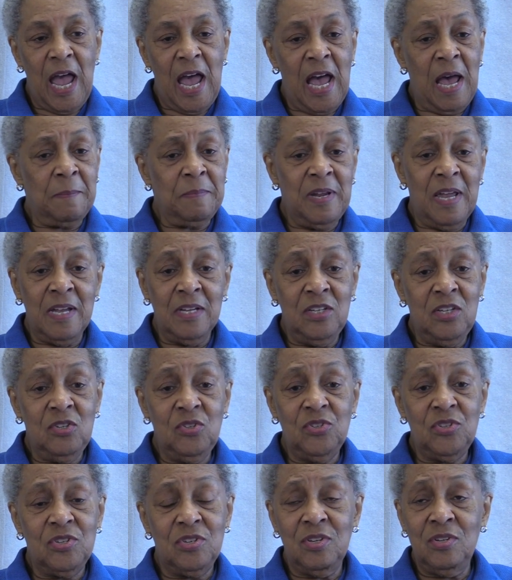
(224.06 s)
I'm not
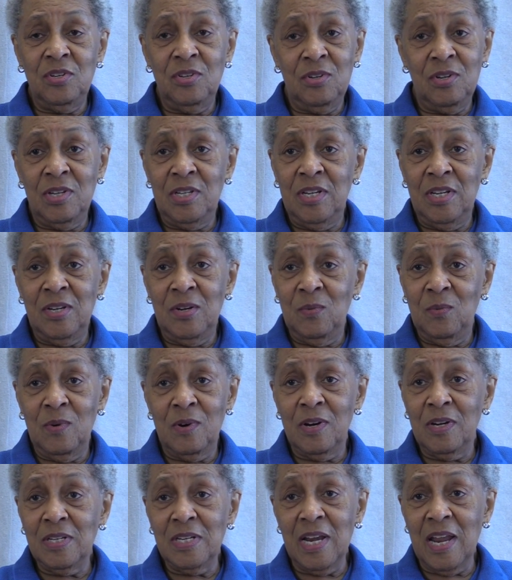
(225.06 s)
used to doing any
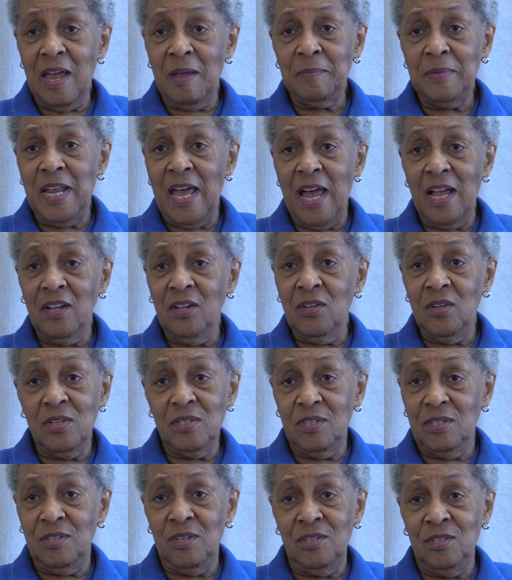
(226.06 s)
work, and I'm not
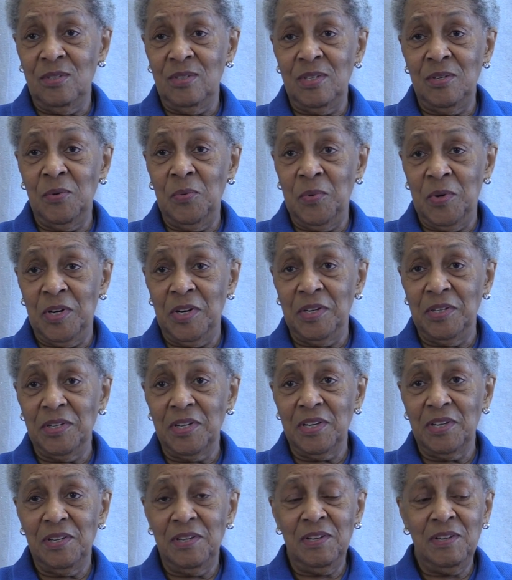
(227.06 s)
going to do any
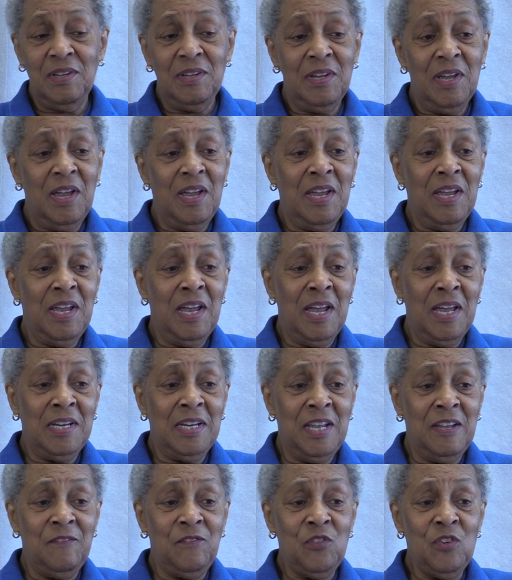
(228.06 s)
work.
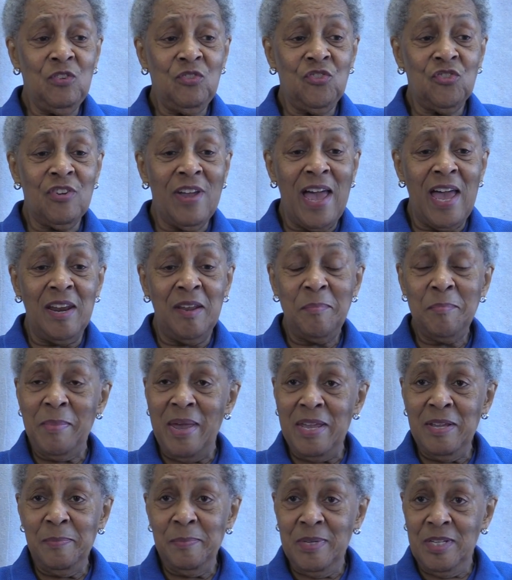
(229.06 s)
And if you try to
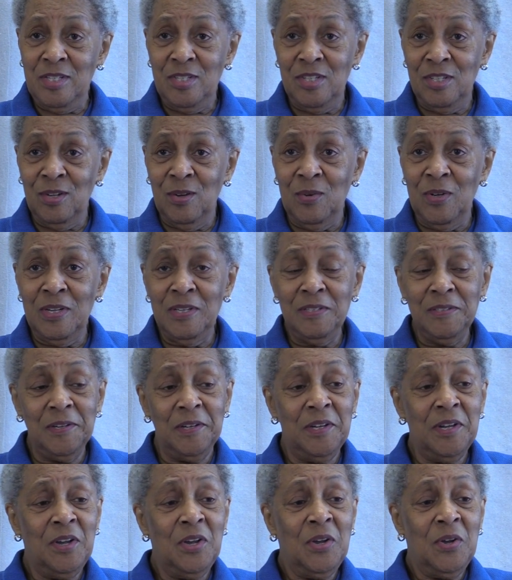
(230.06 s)
make me do it,
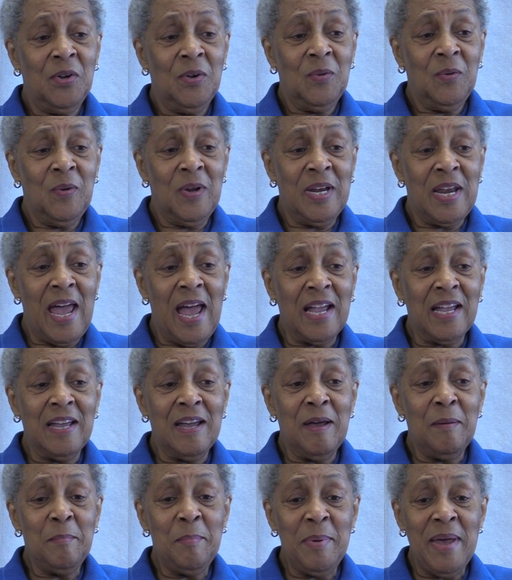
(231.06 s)
when I
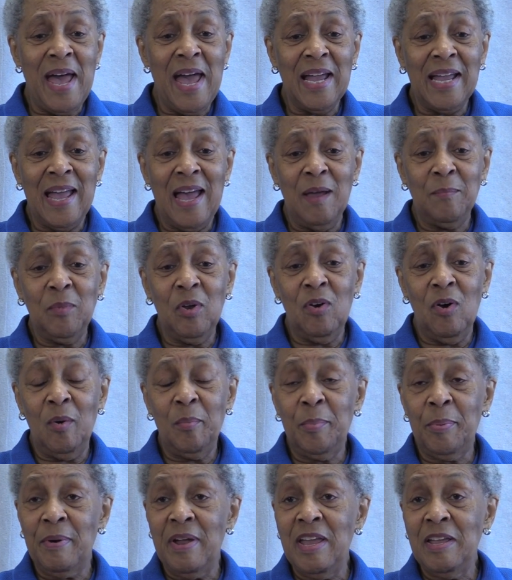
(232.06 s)
come back, I'm
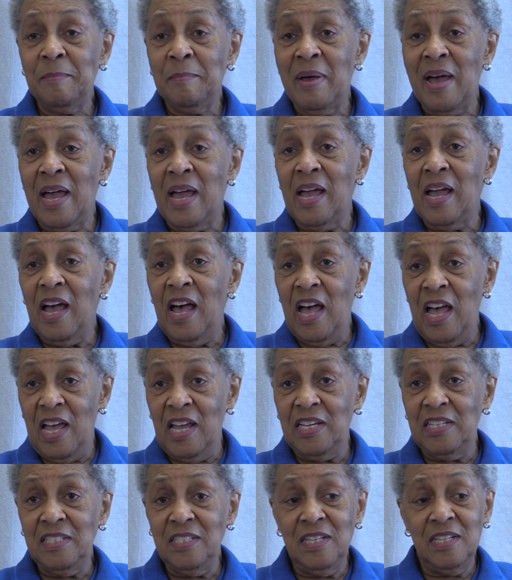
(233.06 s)
going to bring my
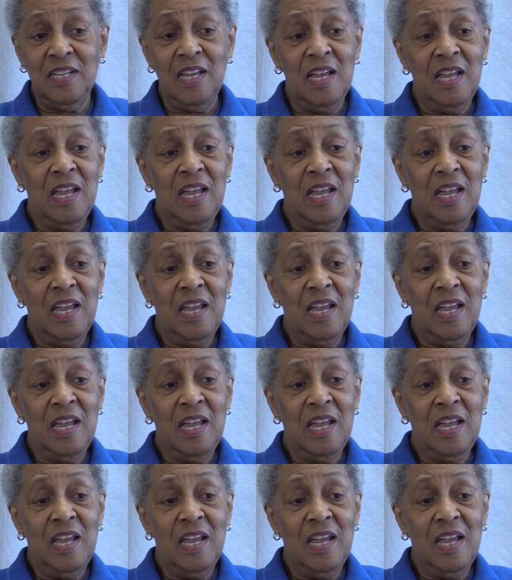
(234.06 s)
aunt.